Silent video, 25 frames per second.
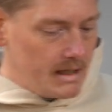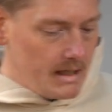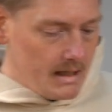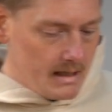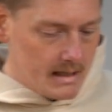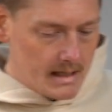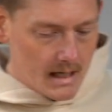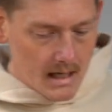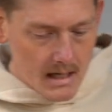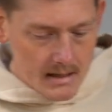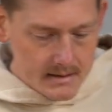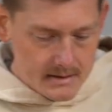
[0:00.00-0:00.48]

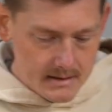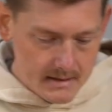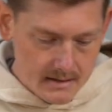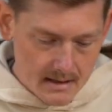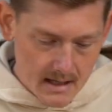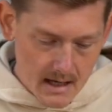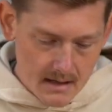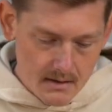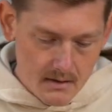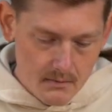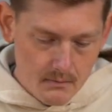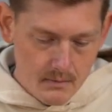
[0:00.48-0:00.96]
Lastly
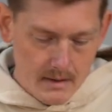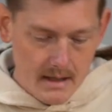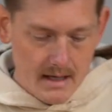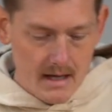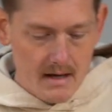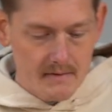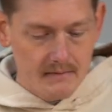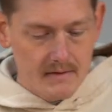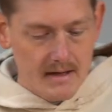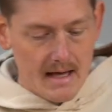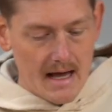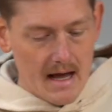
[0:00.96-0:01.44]
then, we
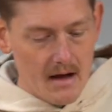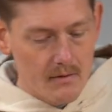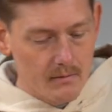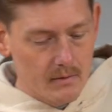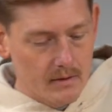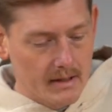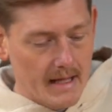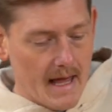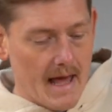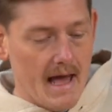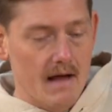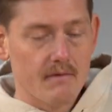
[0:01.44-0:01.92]
have the
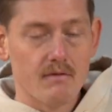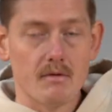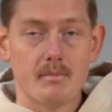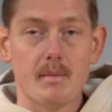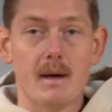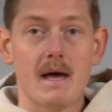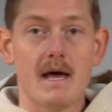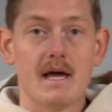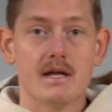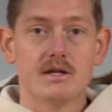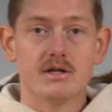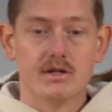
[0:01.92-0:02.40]
Outwall Air
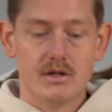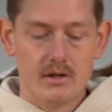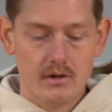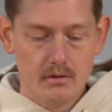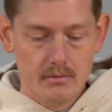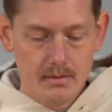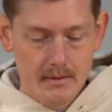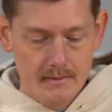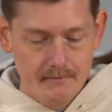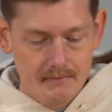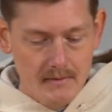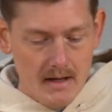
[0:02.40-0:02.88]
Repair
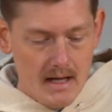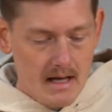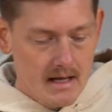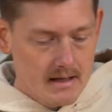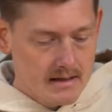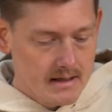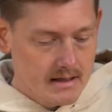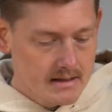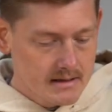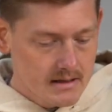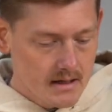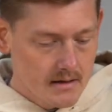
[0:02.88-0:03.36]
Tube.
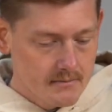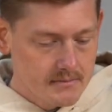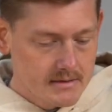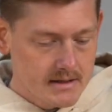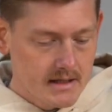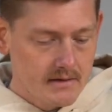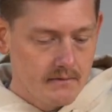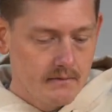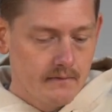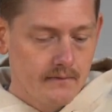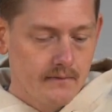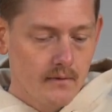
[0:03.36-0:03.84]
This comes
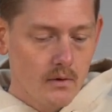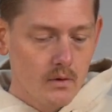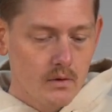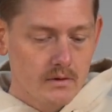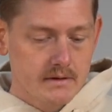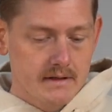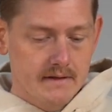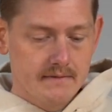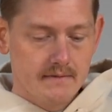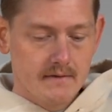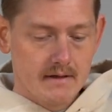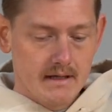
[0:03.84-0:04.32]
in 4
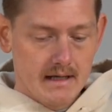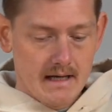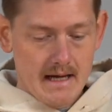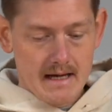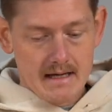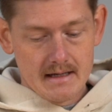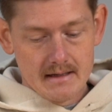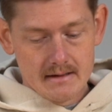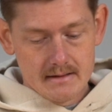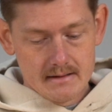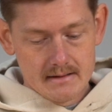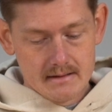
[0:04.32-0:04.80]
different
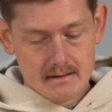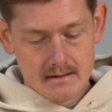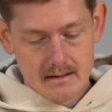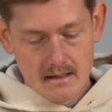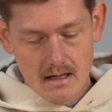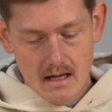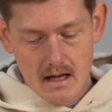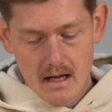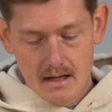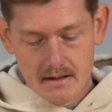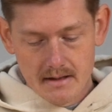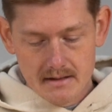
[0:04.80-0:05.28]
lengths.
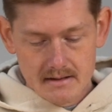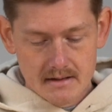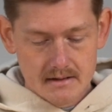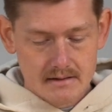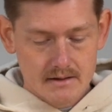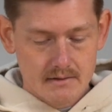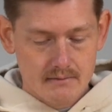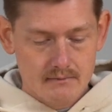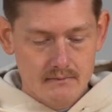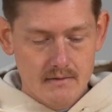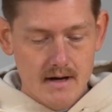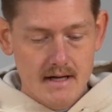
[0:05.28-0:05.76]
This is
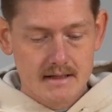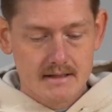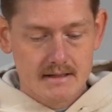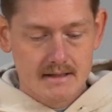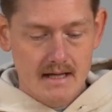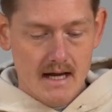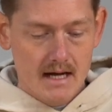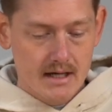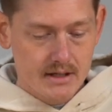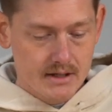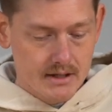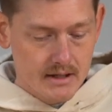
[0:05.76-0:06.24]
the red
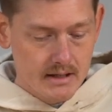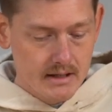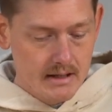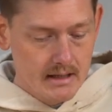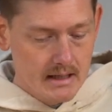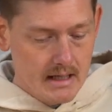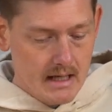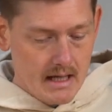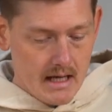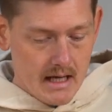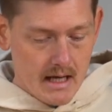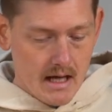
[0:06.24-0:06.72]
section.
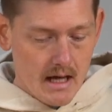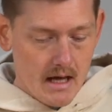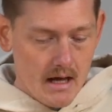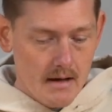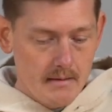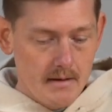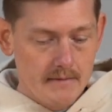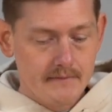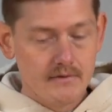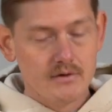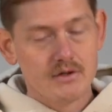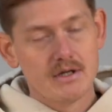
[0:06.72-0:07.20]

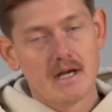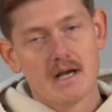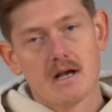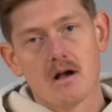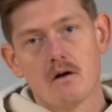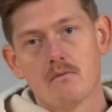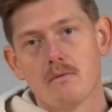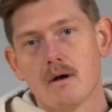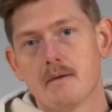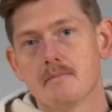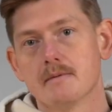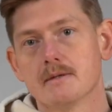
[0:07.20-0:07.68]
If you check our
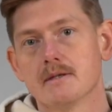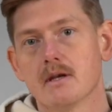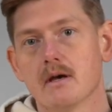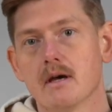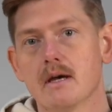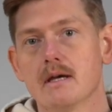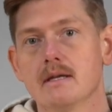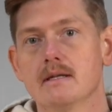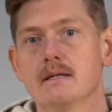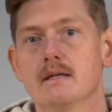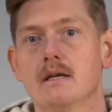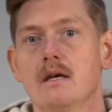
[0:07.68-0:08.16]

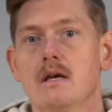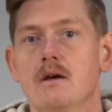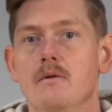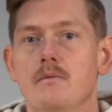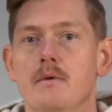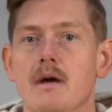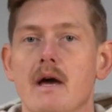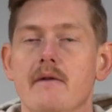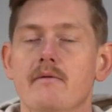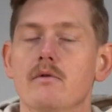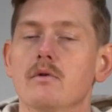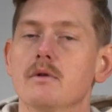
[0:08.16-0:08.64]
website,
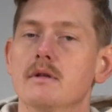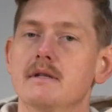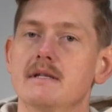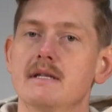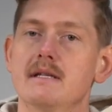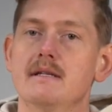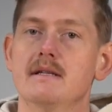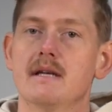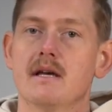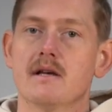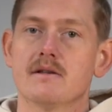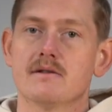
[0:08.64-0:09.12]
we have all the
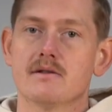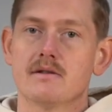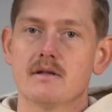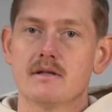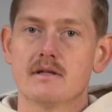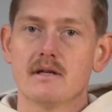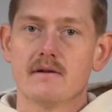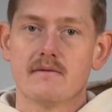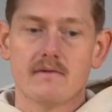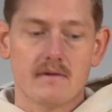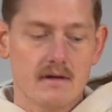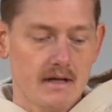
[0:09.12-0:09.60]
details on the
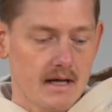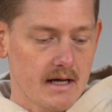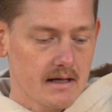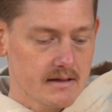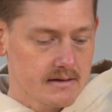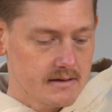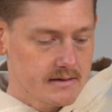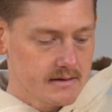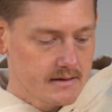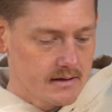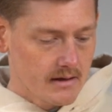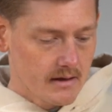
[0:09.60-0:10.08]
different lengths
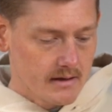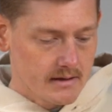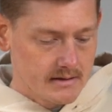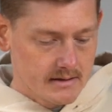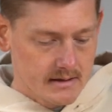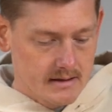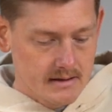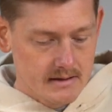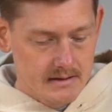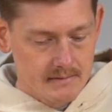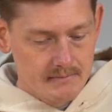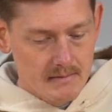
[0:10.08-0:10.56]
and
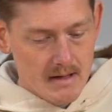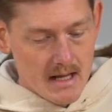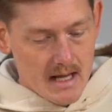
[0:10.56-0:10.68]
sizes.